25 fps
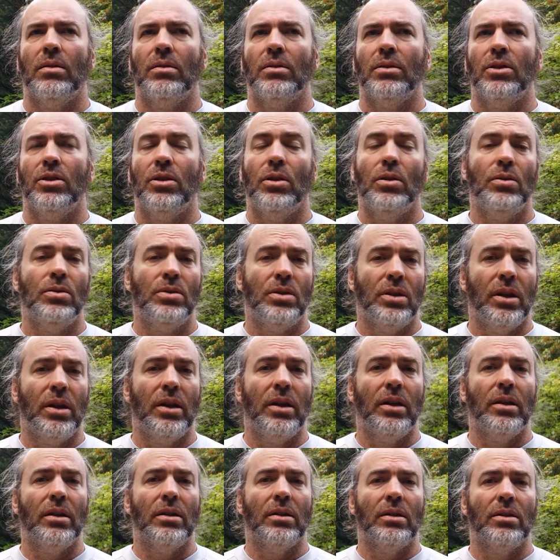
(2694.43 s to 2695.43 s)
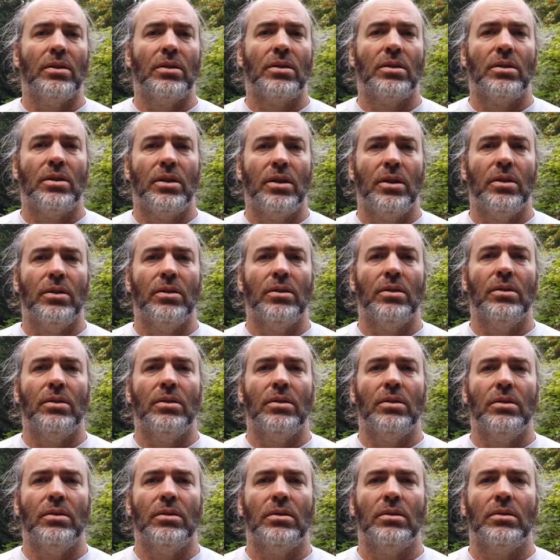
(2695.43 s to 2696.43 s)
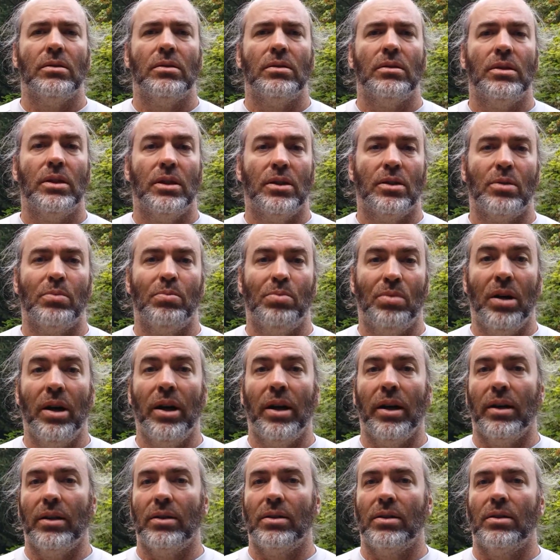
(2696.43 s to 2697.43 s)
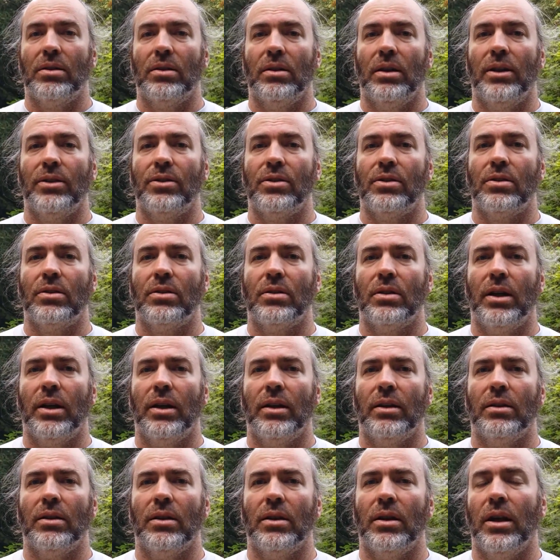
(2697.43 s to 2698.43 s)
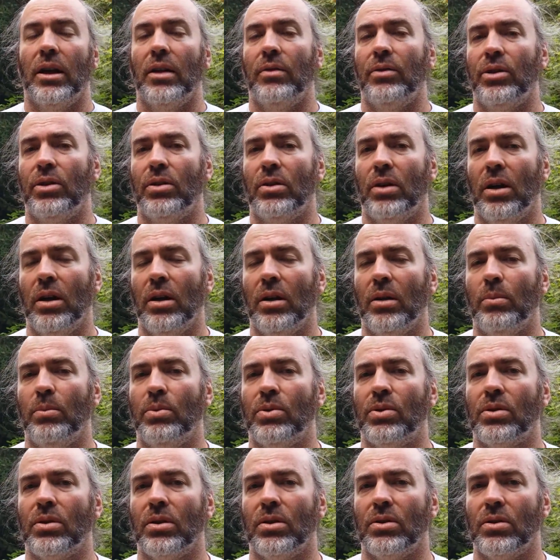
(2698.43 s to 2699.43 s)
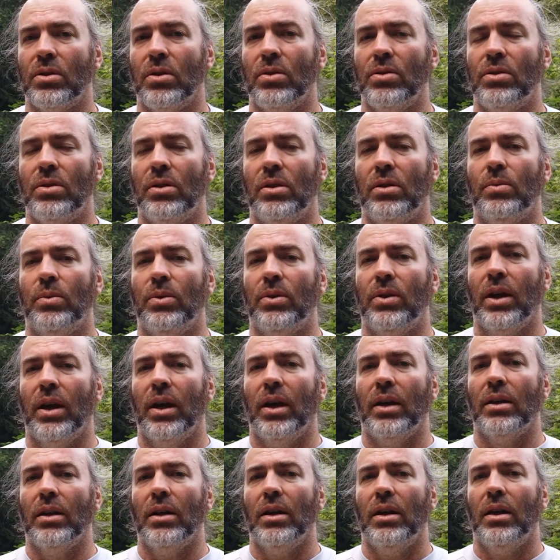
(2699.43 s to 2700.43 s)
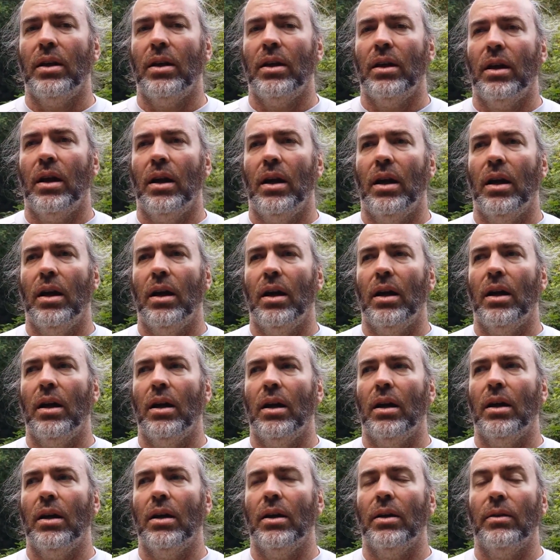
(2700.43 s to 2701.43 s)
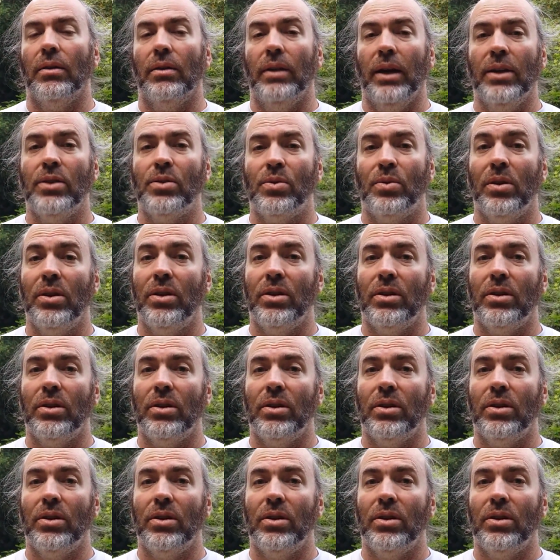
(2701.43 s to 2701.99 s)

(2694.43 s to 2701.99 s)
using steel disc brakes and the heavier hubs associated with that. That's really